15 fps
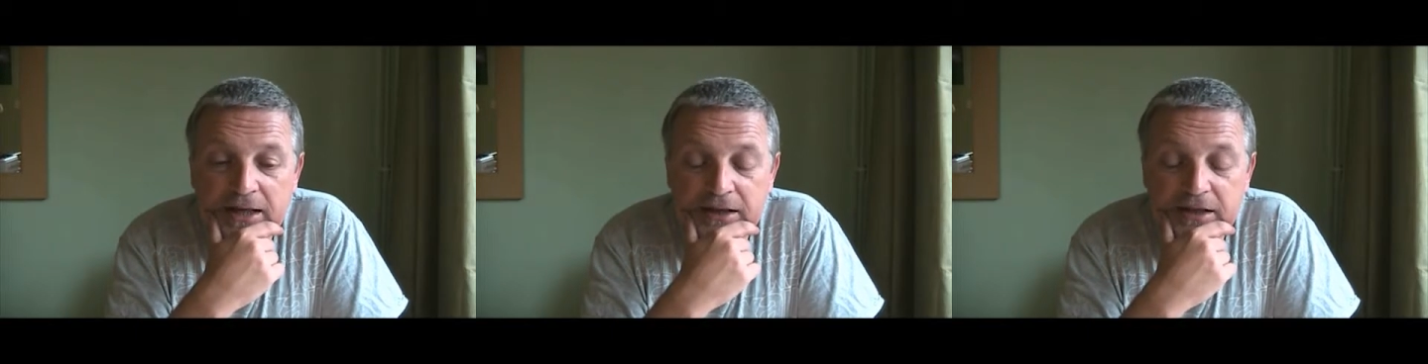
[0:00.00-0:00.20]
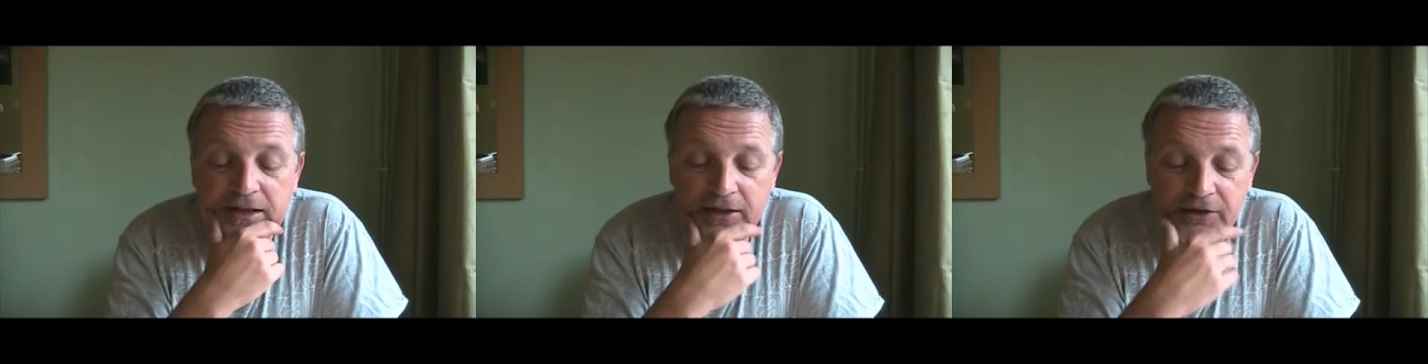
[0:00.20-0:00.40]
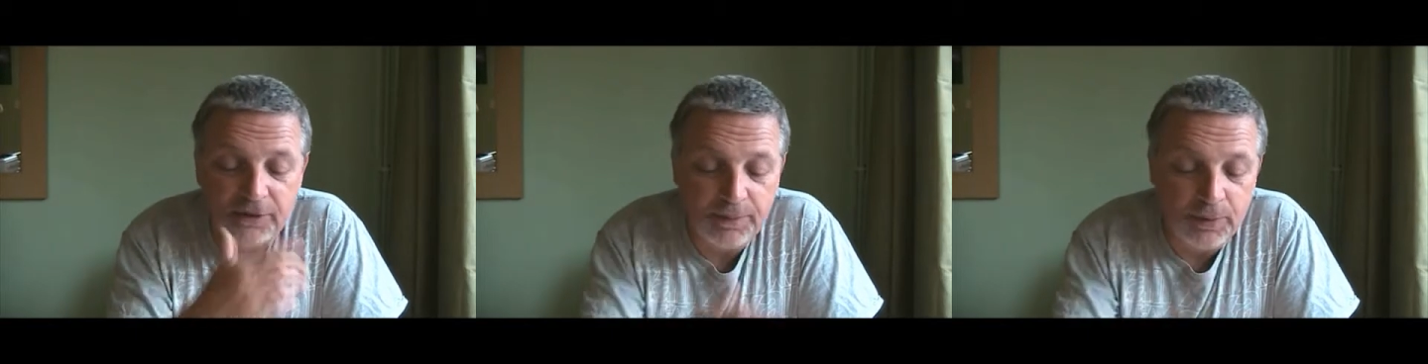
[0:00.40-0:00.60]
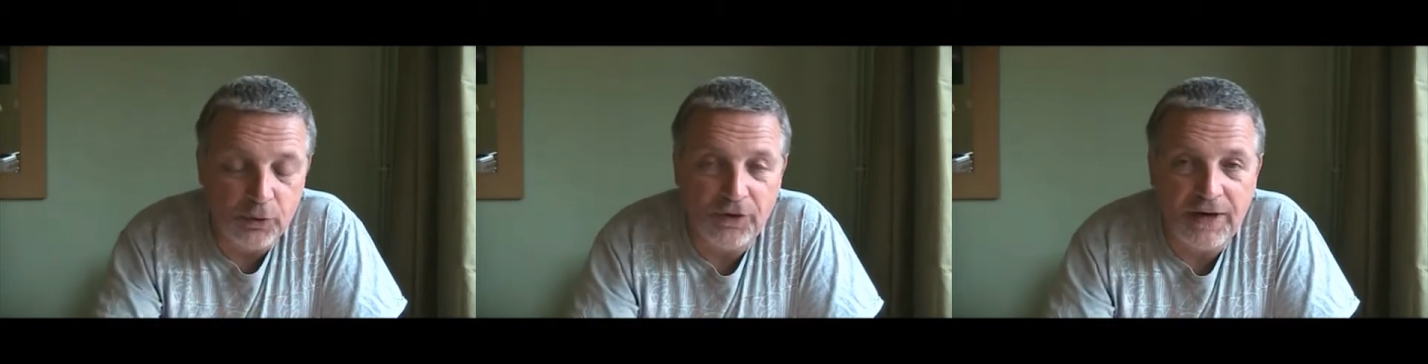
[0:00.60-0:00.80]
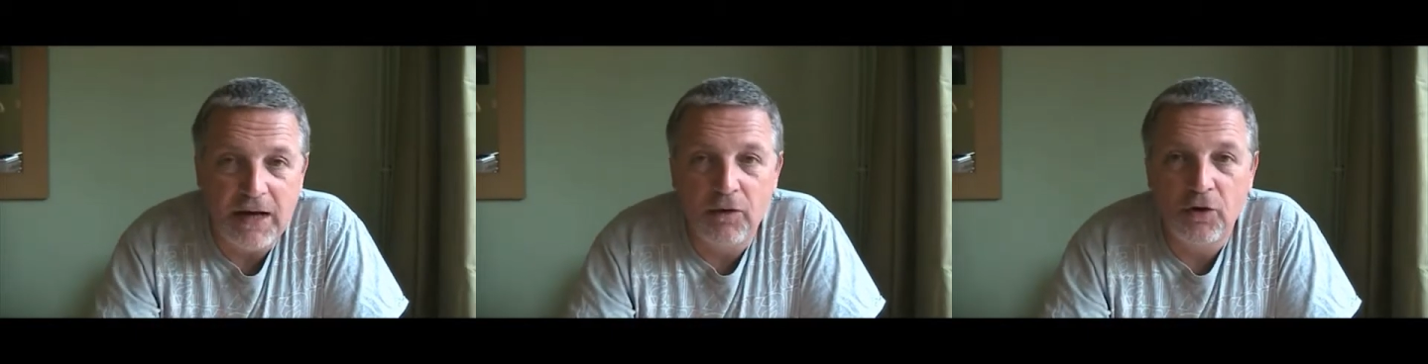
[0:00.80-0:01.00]
You need to
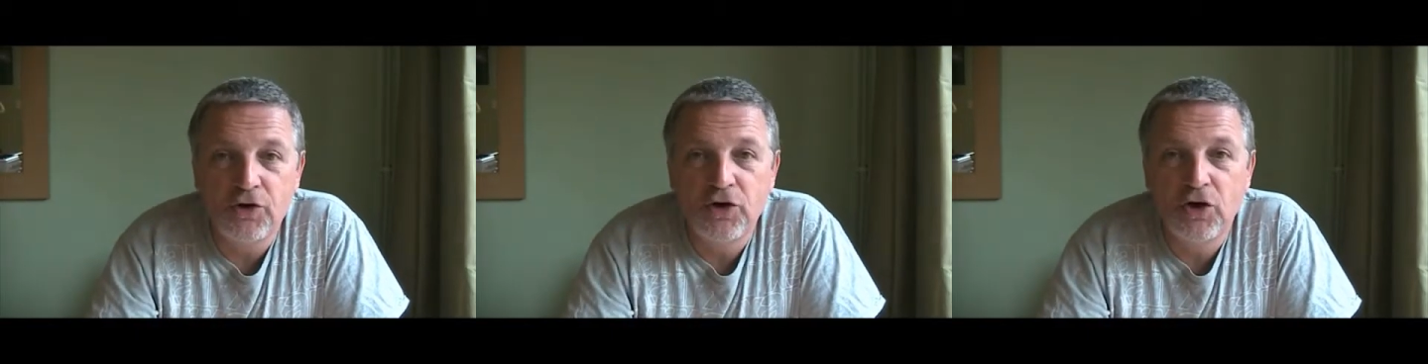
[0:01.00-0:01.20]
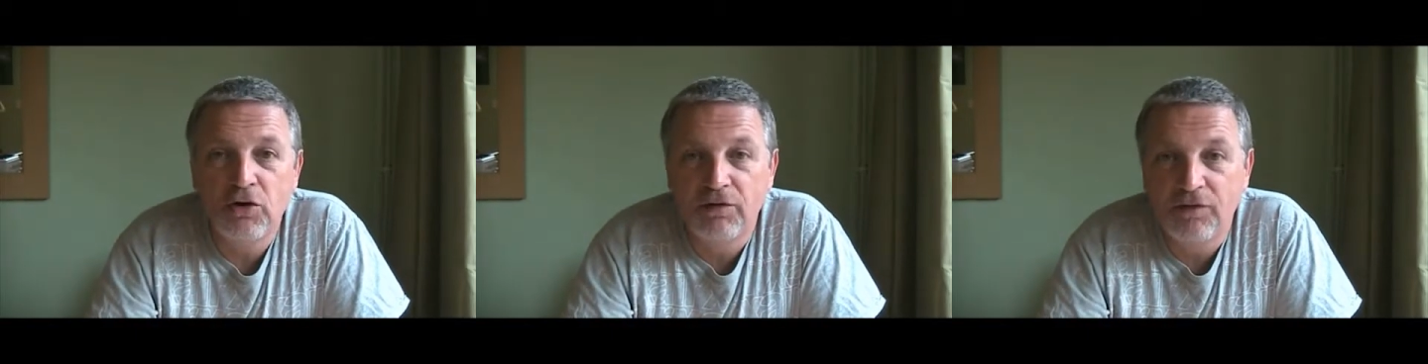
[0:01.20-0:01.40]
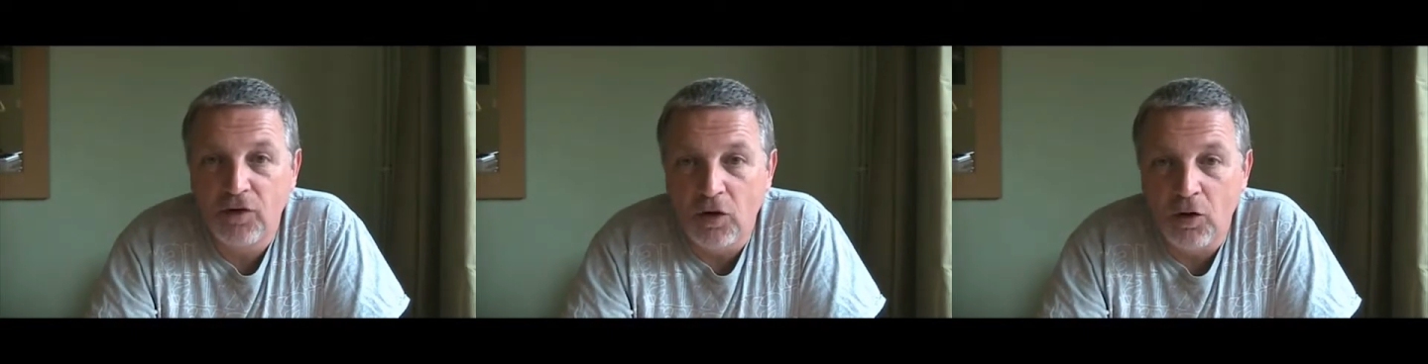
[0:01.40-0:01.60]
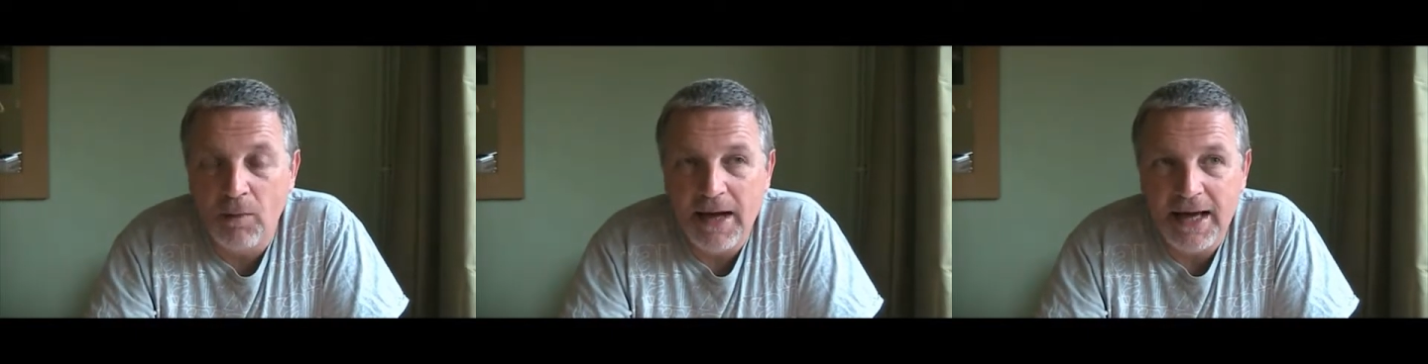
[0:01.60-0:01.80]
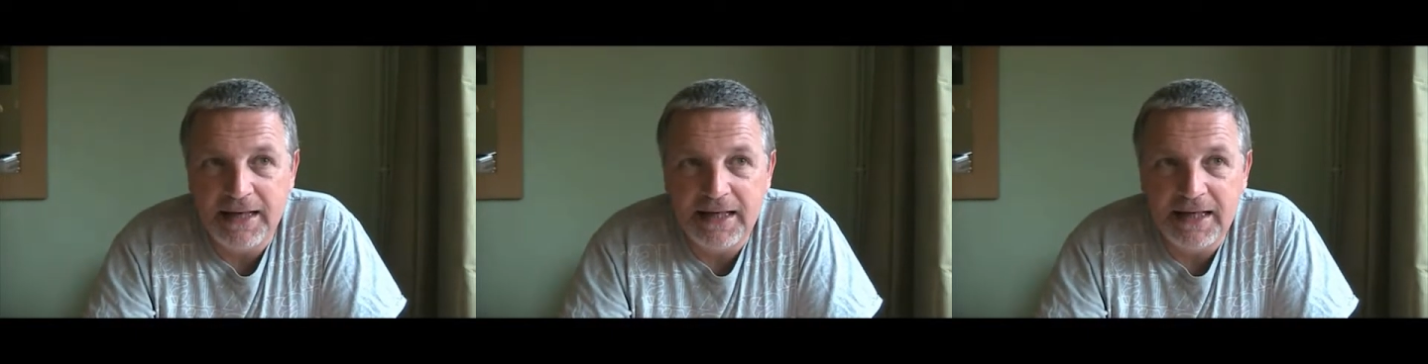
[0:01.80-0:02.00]
put down on your
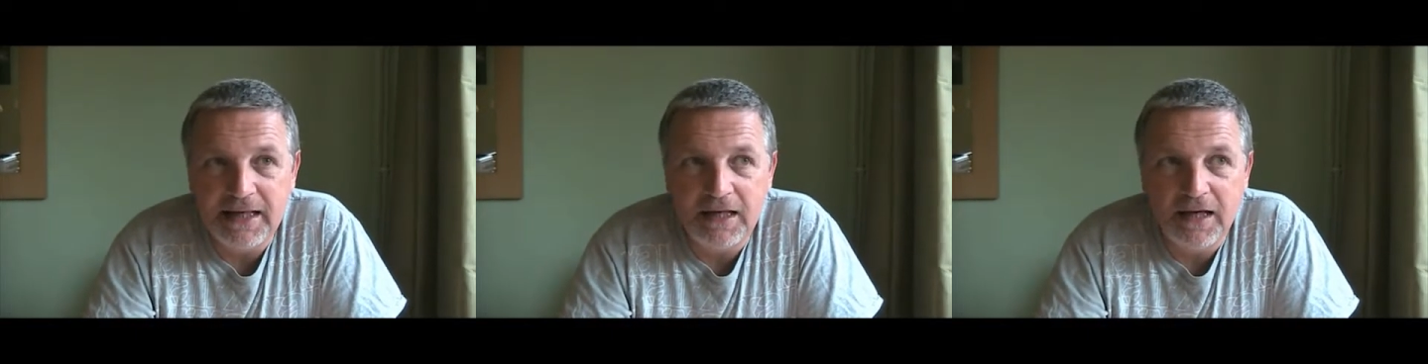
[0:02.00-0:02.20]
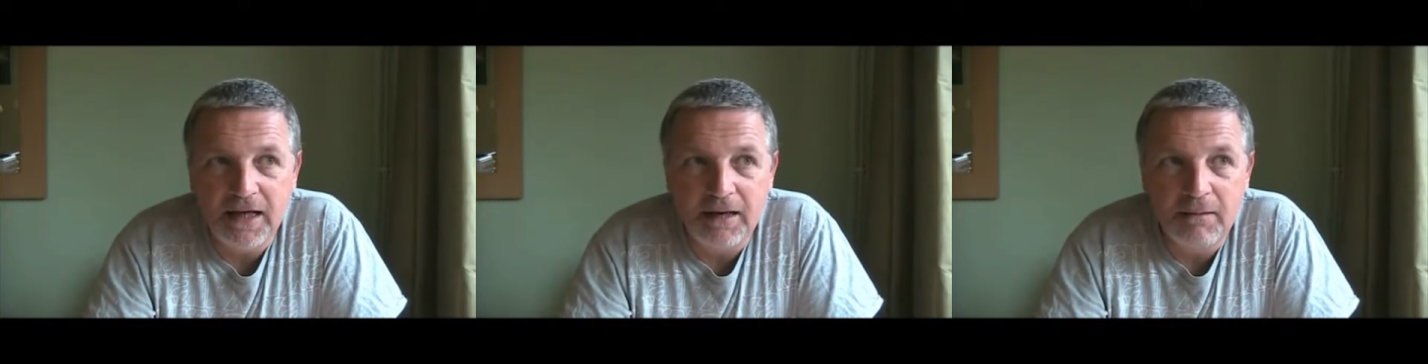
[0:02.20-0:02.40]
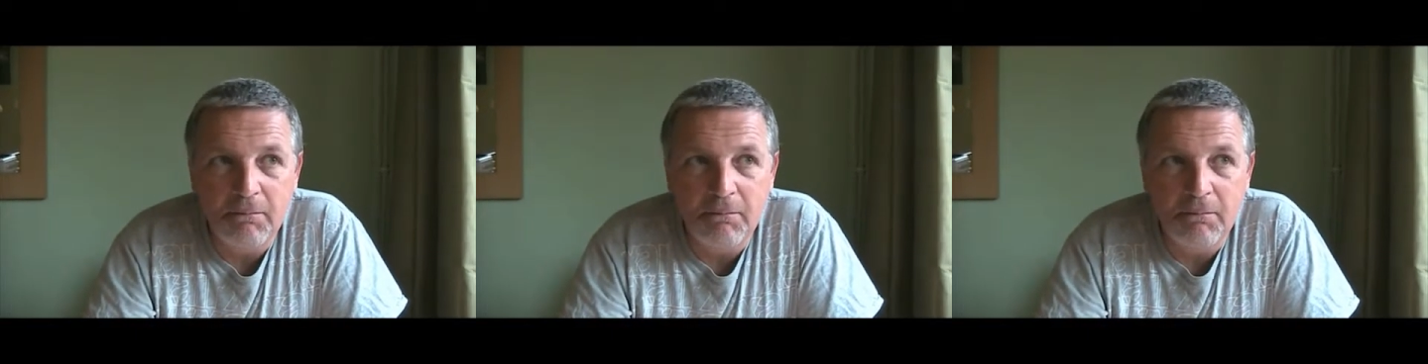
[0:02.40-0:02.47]
form any